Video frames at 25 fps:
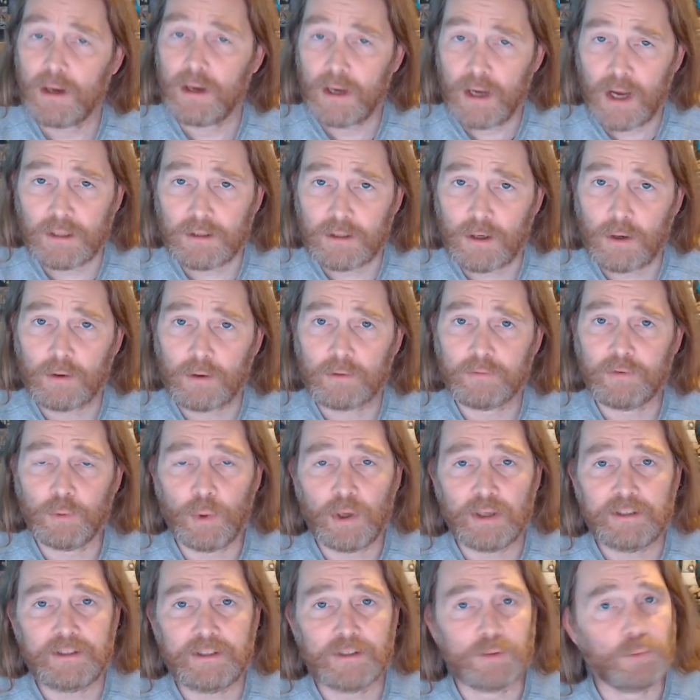Hello
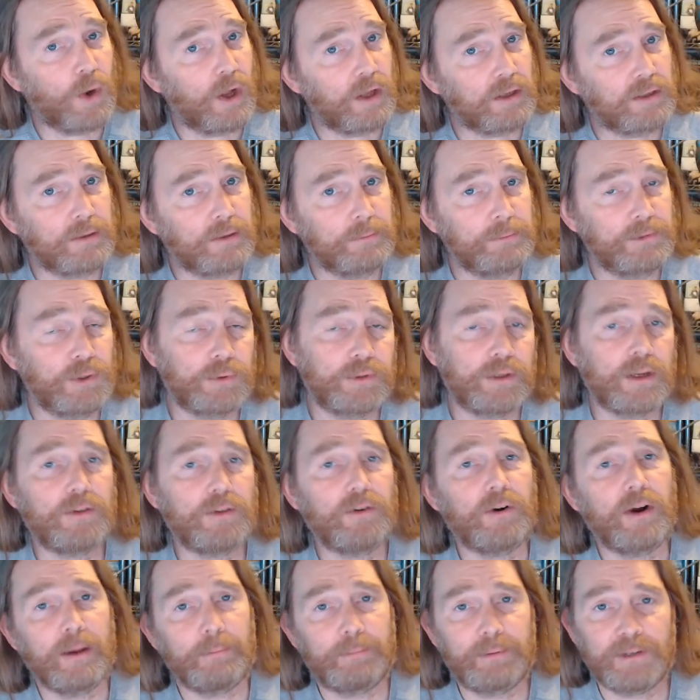everyone and welcome to
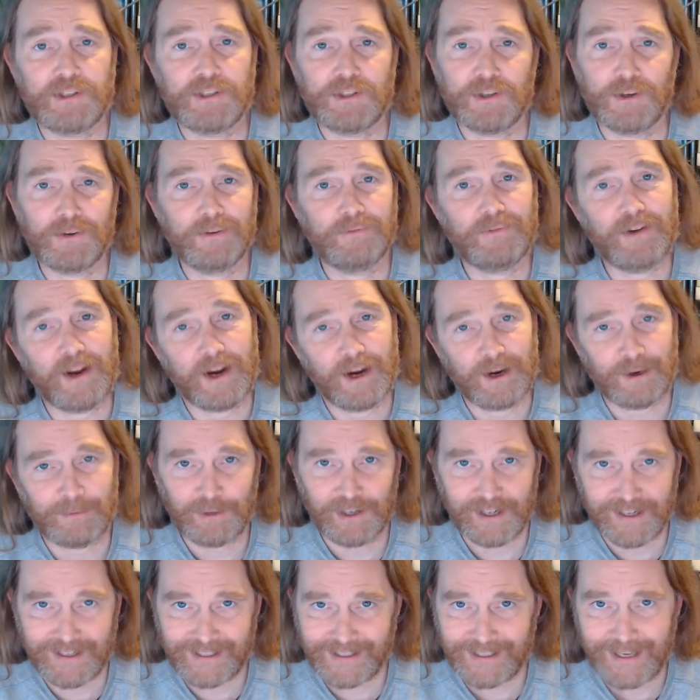another episode of Hair
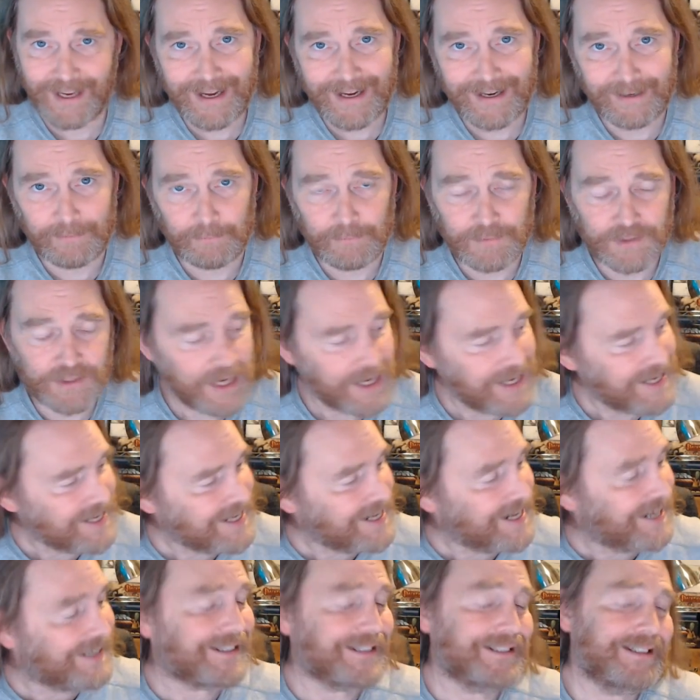Brained Games.
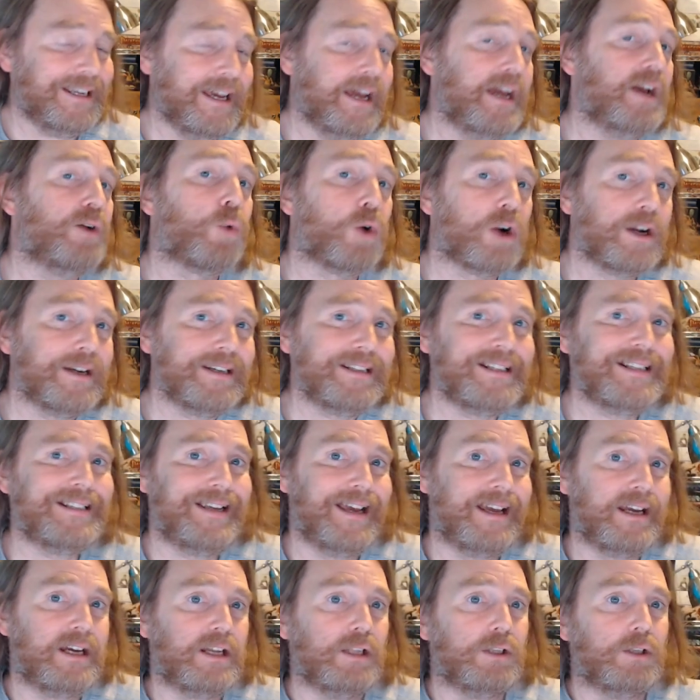Today we're going to
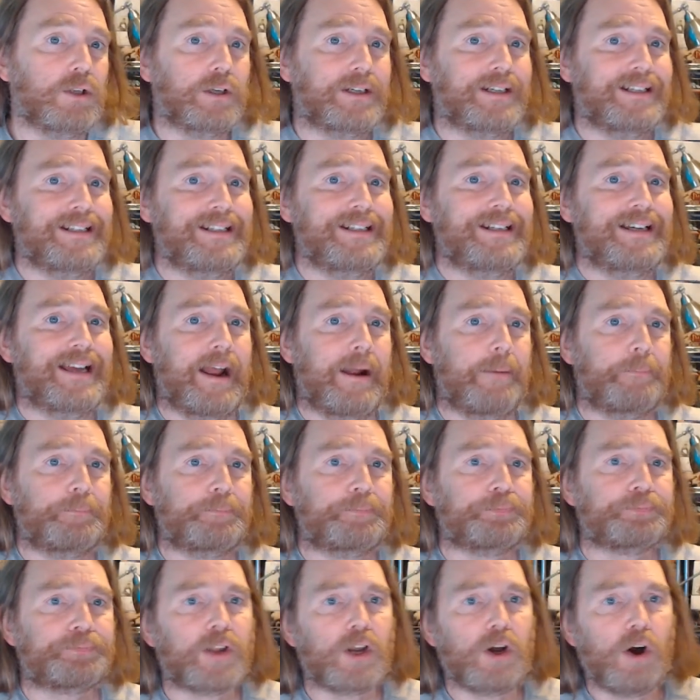take a look at a game
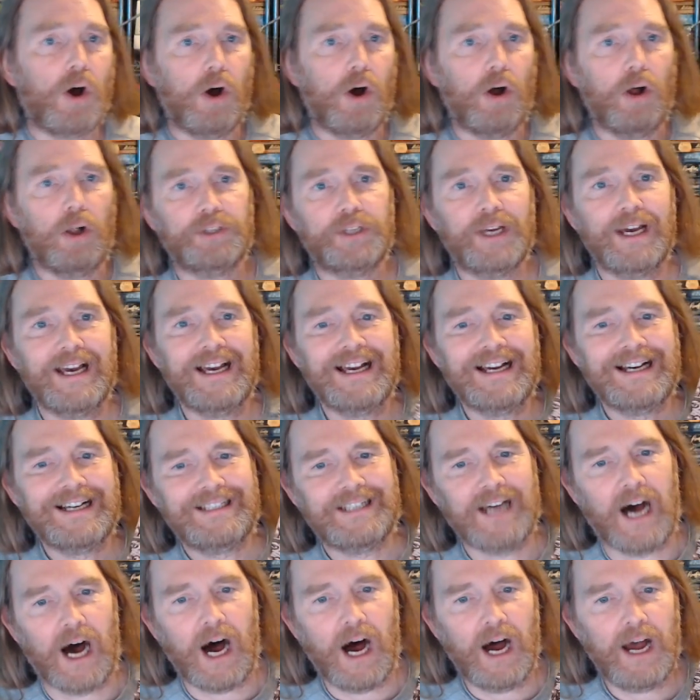called
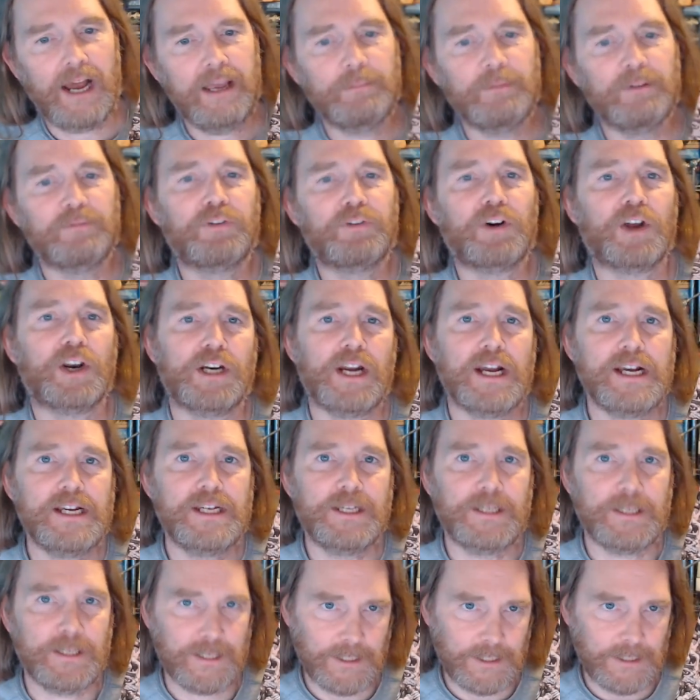Time of
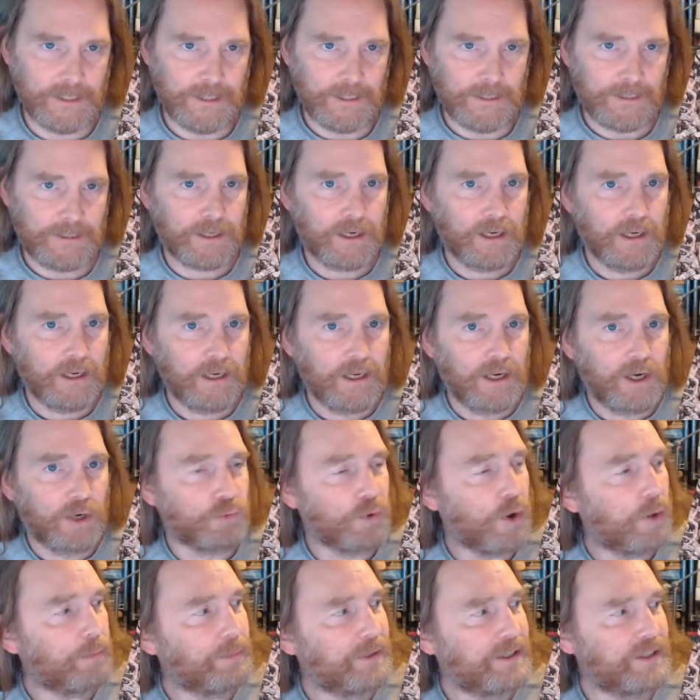Crises,
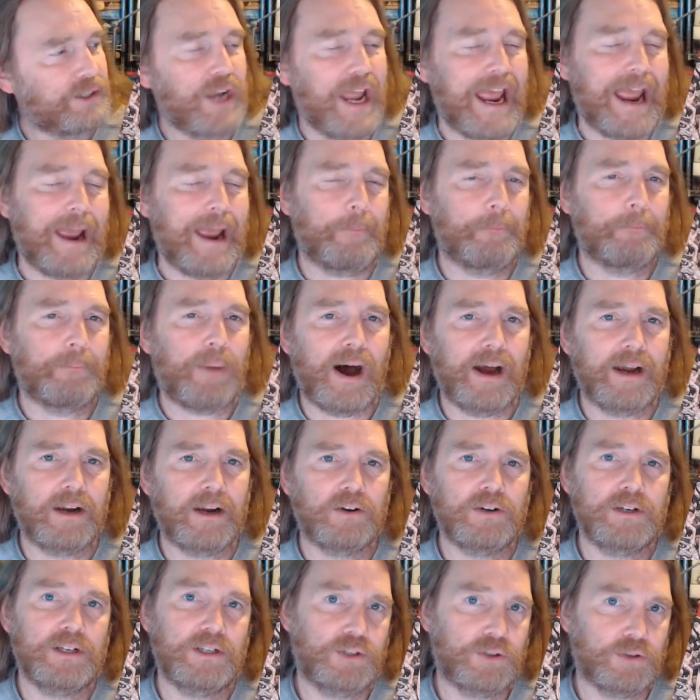Roman Empire
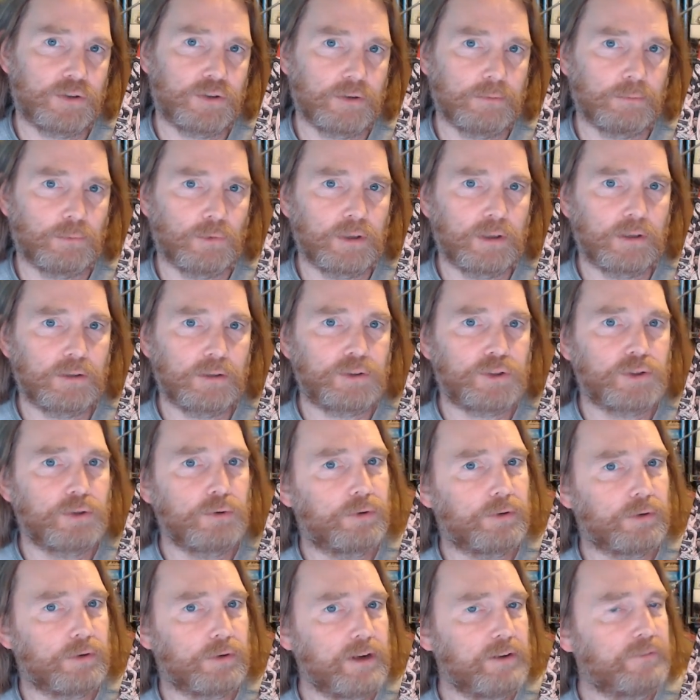in Turmoil
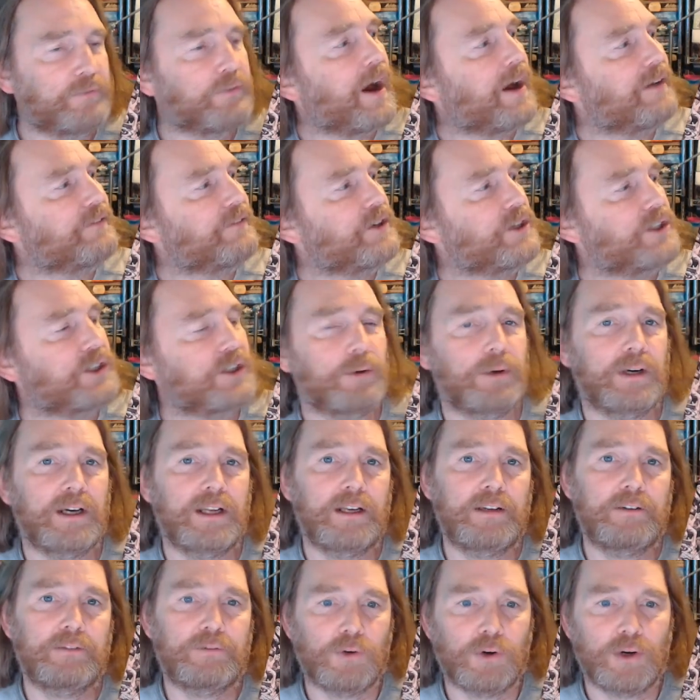235 to
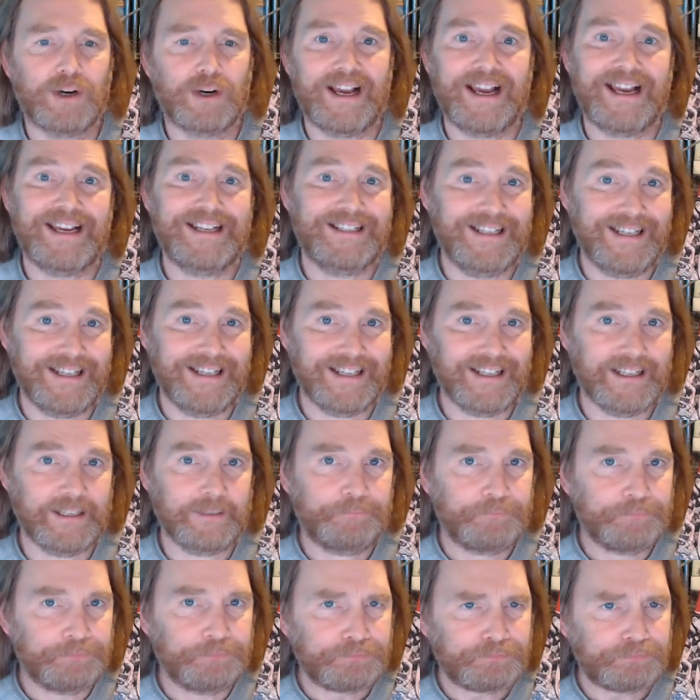284
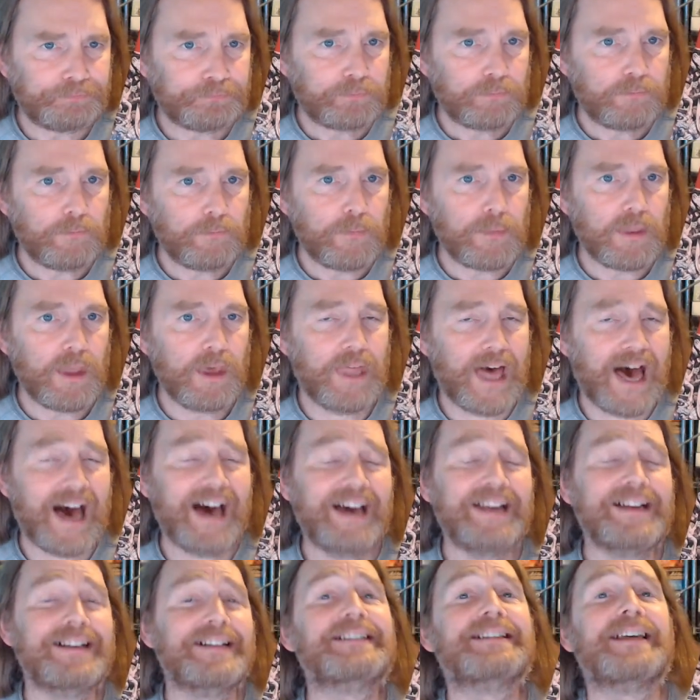AD.
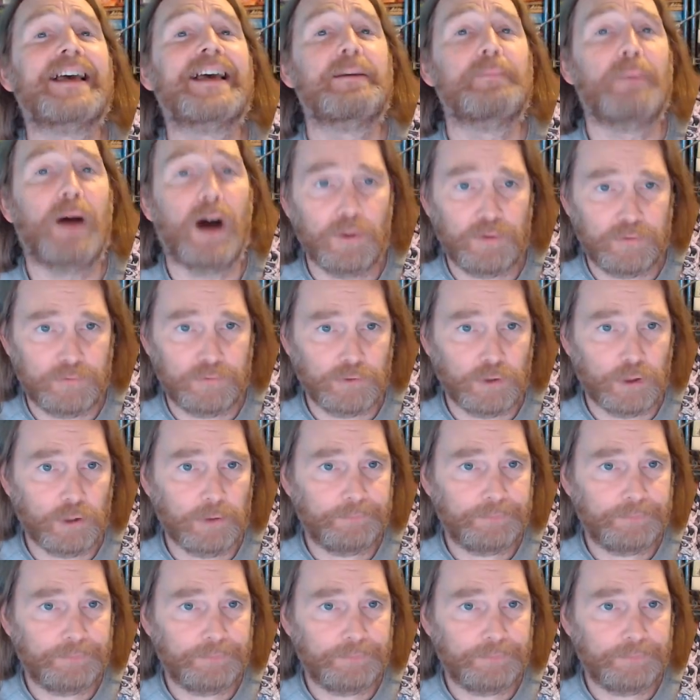That is a mouthful.